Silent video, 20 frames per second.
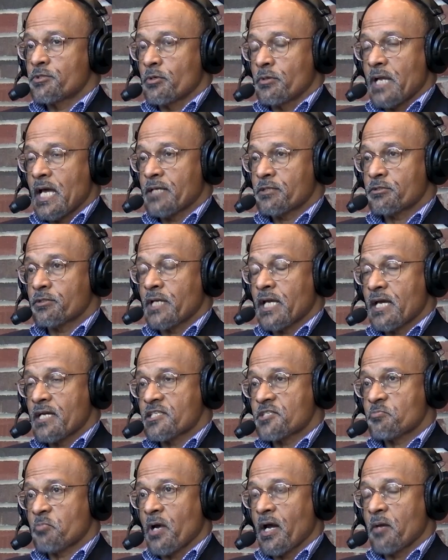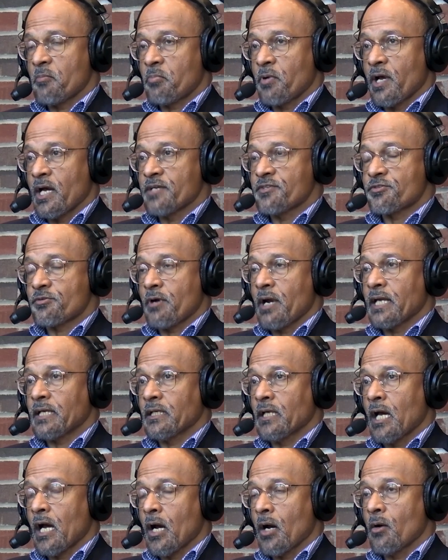So natural gas pipelines right
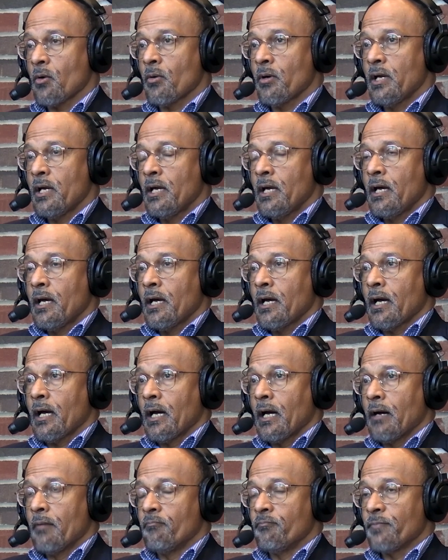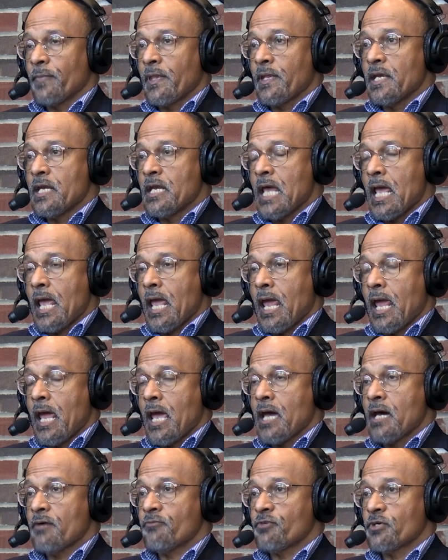now
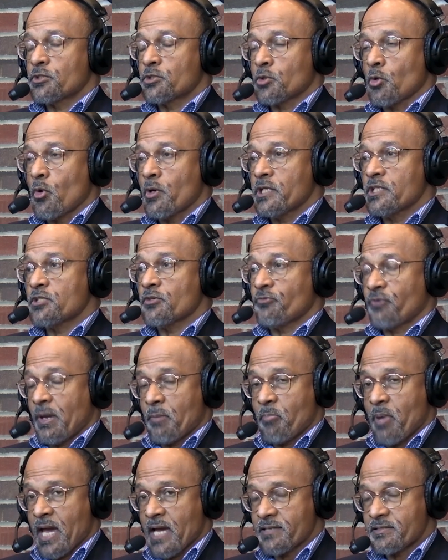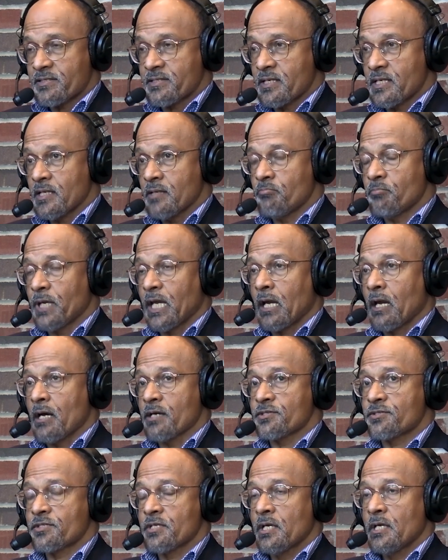have a shortage of capacity
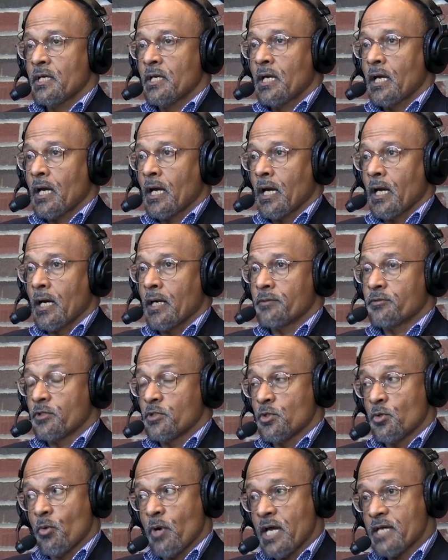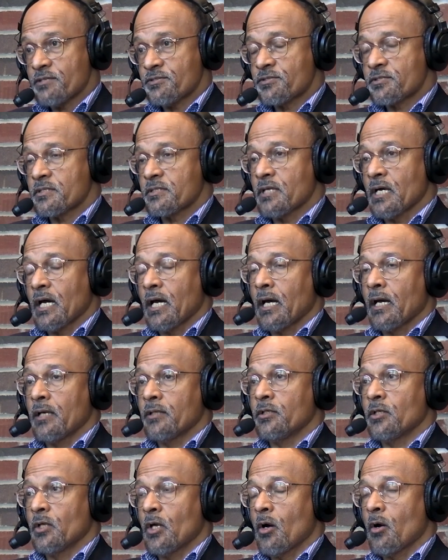because the U.S.,
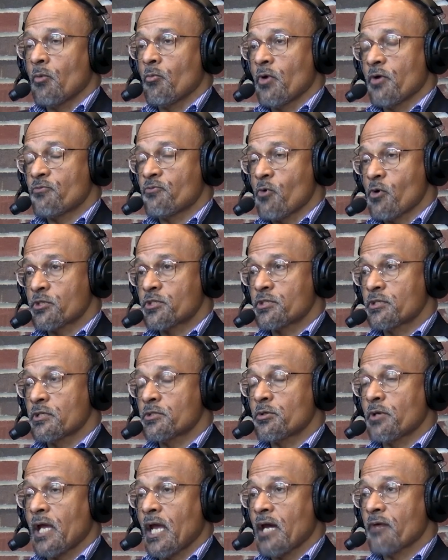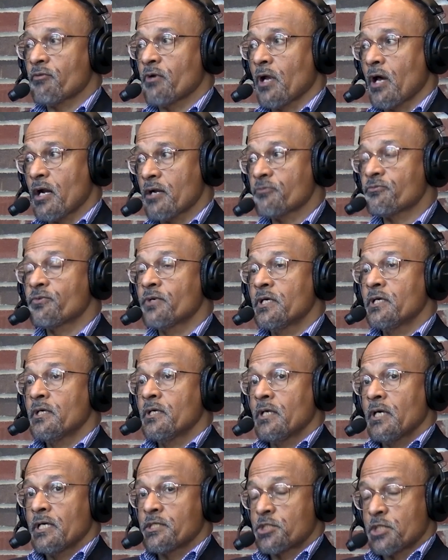we're fortunate to have a lot of
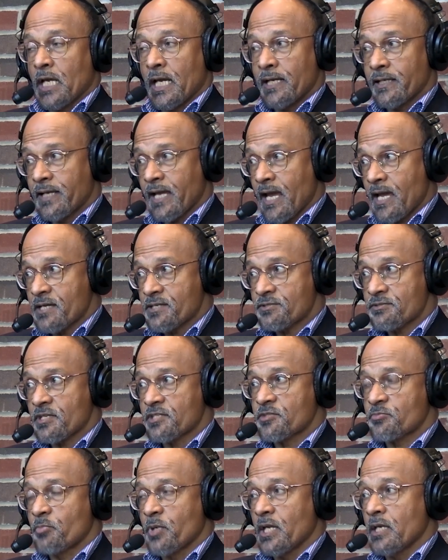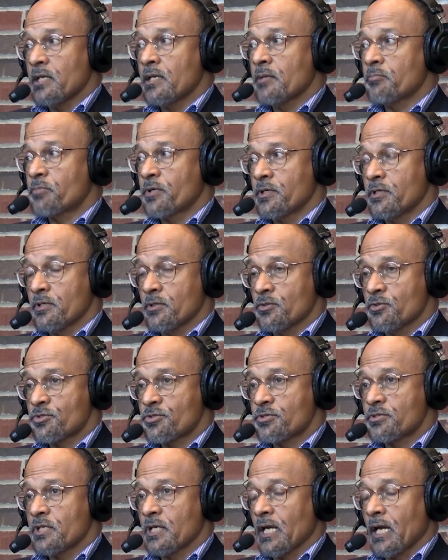shale gas that's been
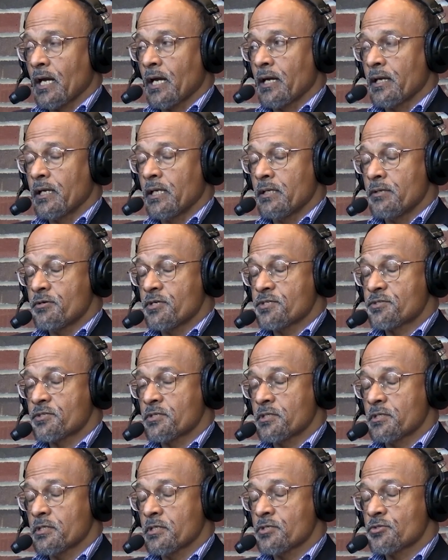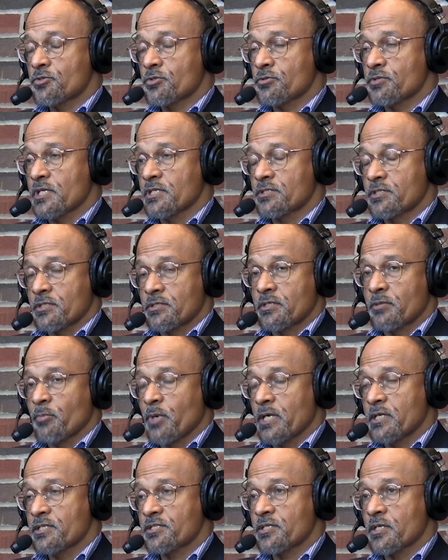produced in recent years. So there's a
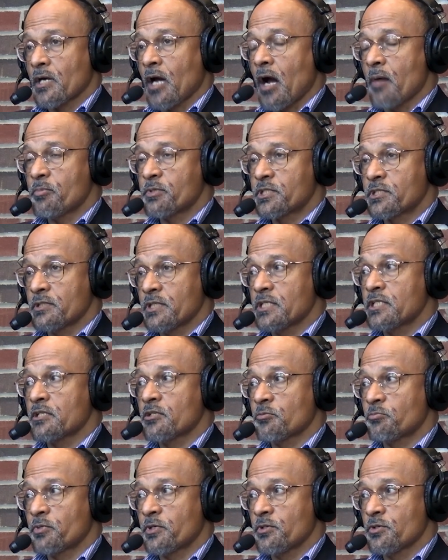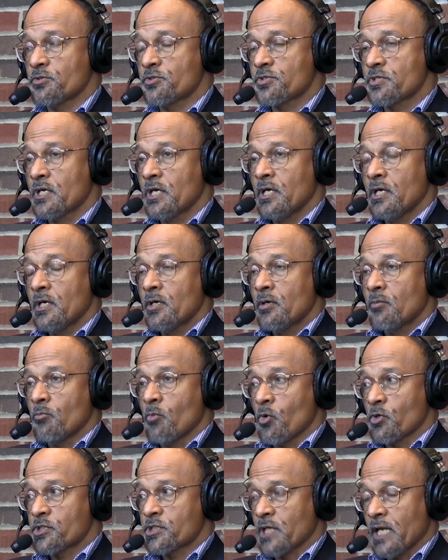tremendous opportunity to produce
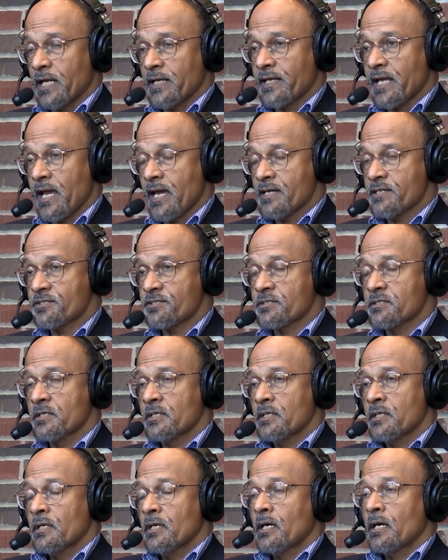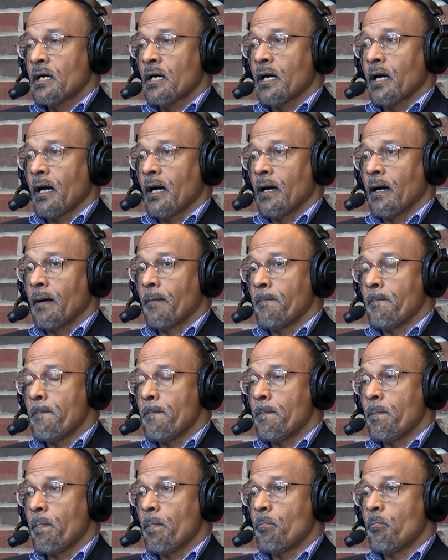more shale gas.
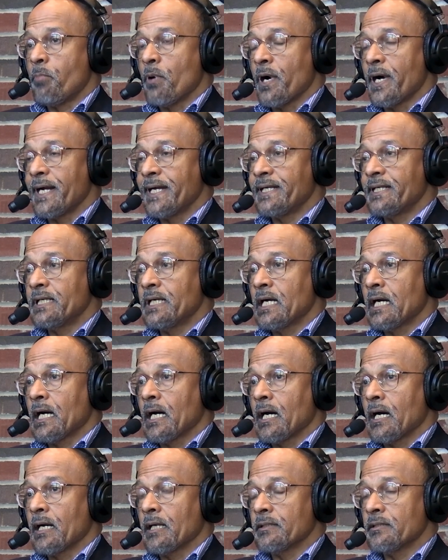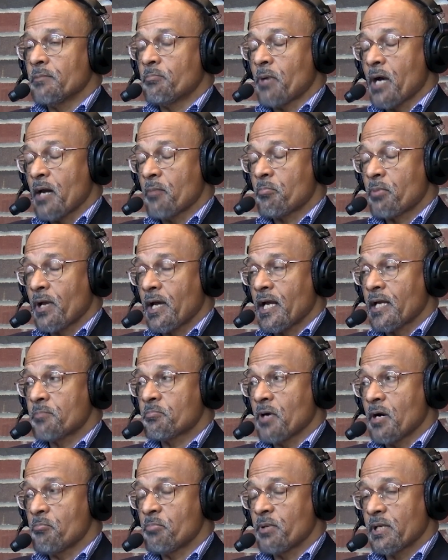But the pipeline
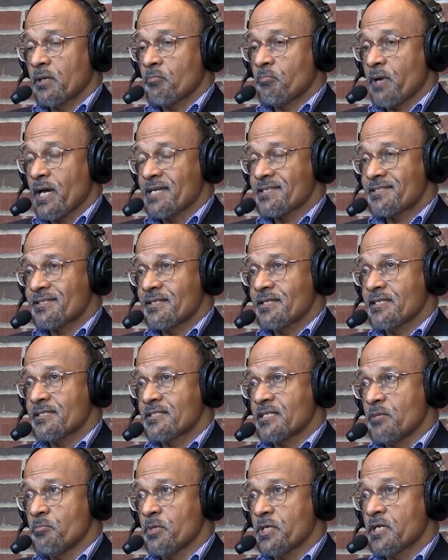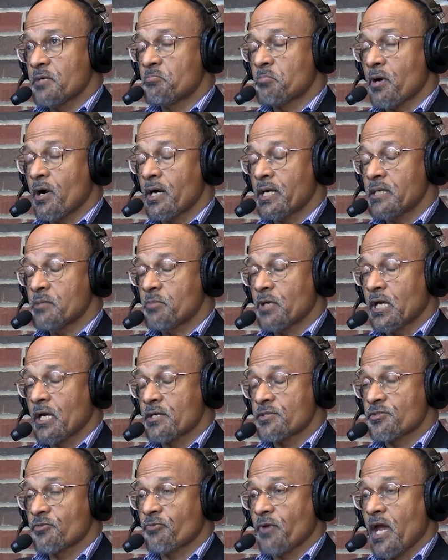pumping capacity is limited partly
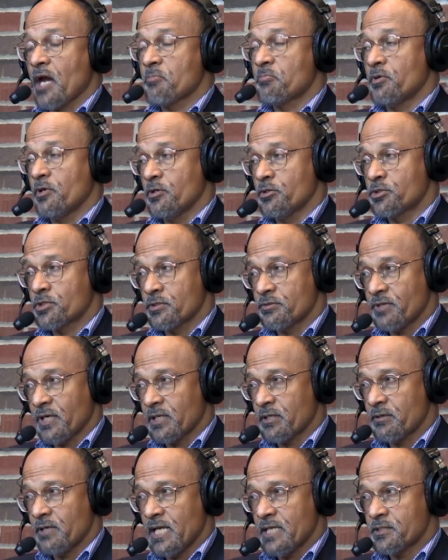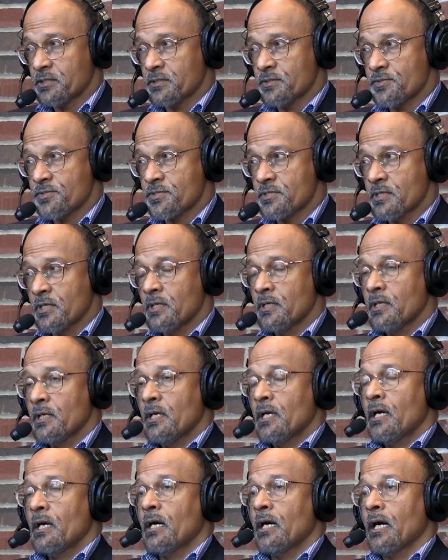because of air pollution regulations
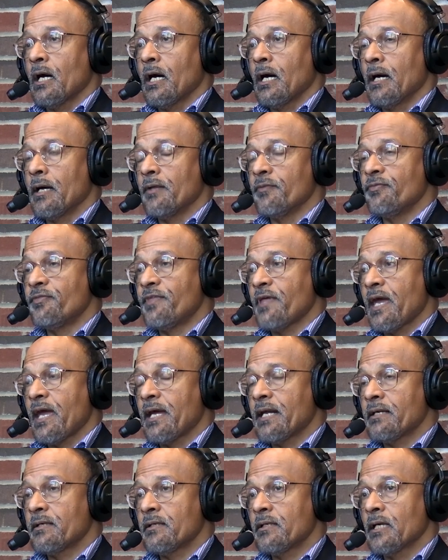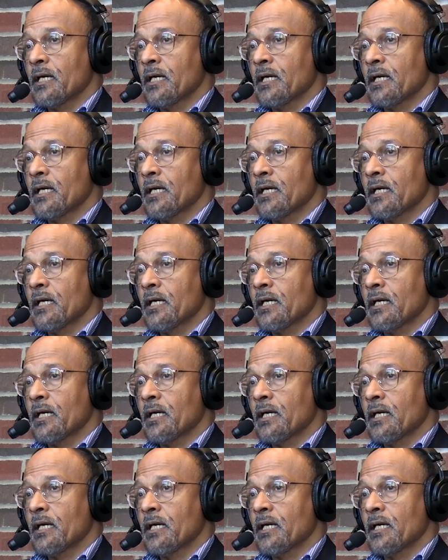that